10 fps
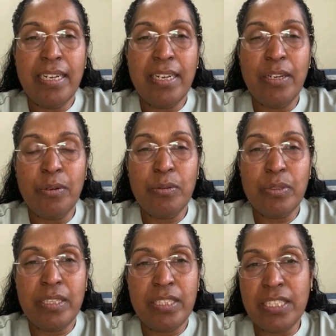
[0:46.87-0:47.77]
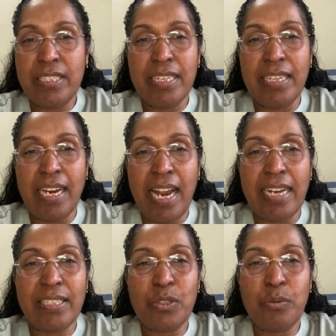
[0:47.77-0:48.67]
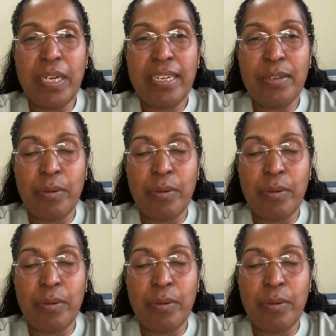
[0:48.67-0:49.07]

You know, just in the last week